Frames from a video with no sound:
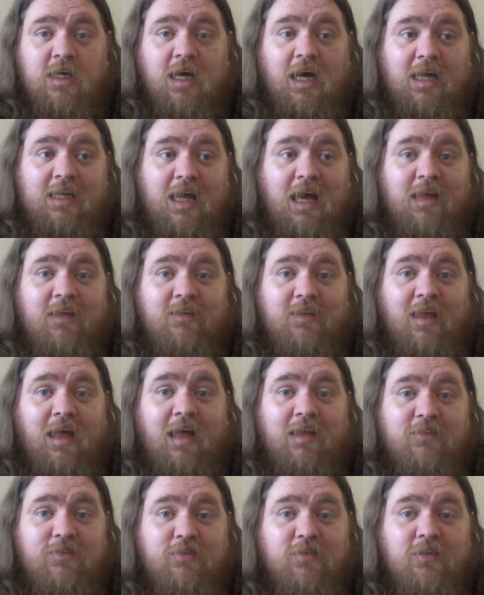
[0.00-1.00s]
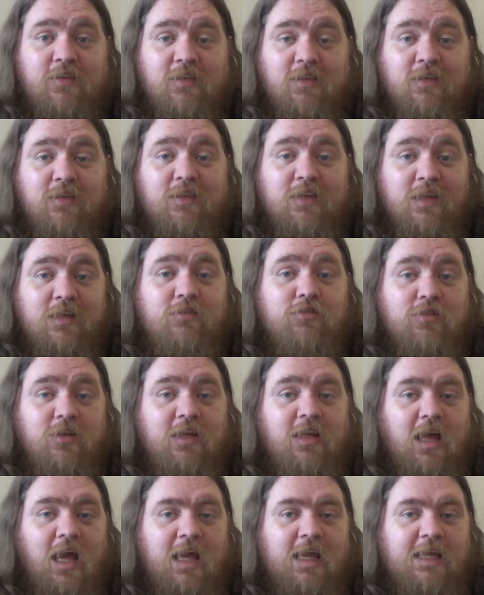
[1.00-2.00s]
And as
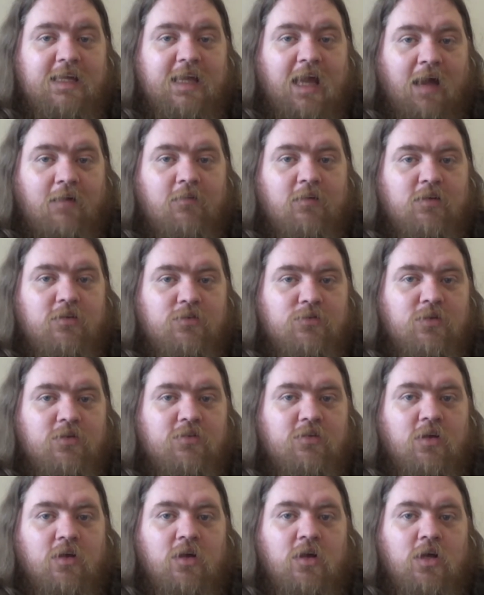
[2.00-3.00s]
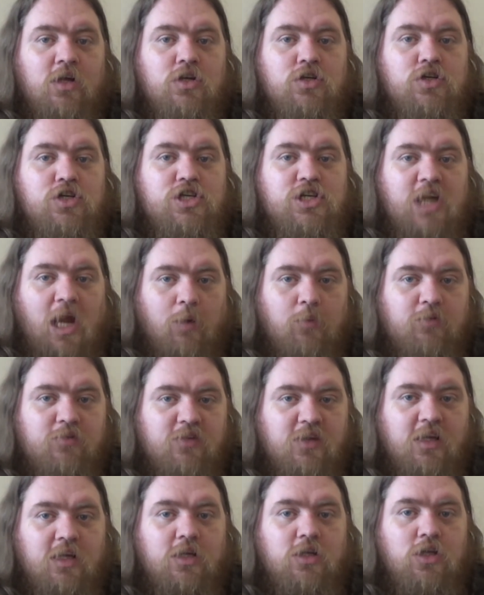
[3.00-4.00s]
literally a character is
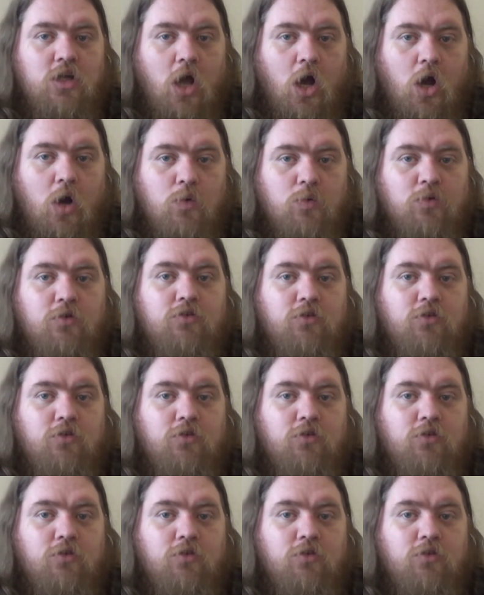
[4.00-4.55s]
shouting, "No,